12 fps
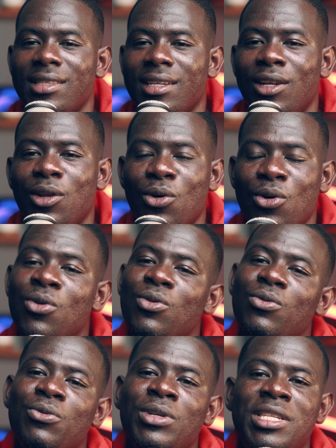the law
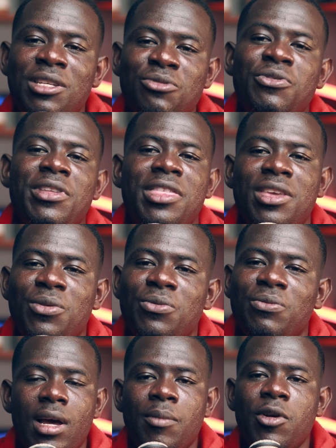will deal with you.
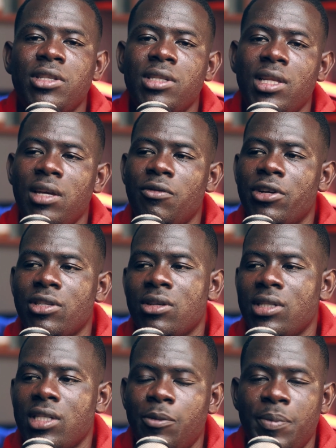I'm going to leave
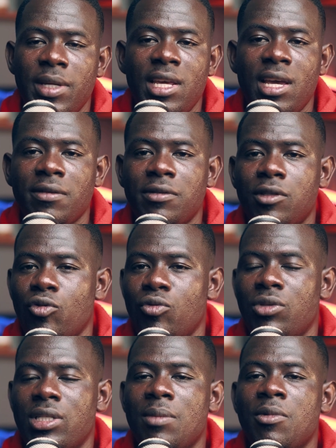resources, PDFs to
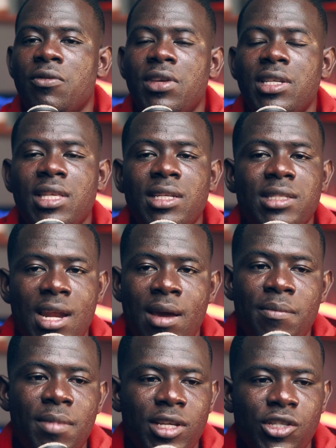some of these things that I
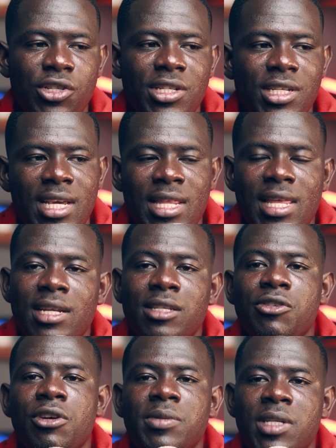mentioned in the
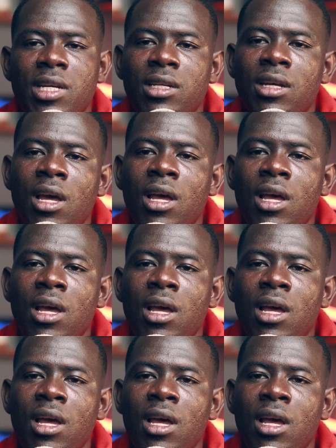description.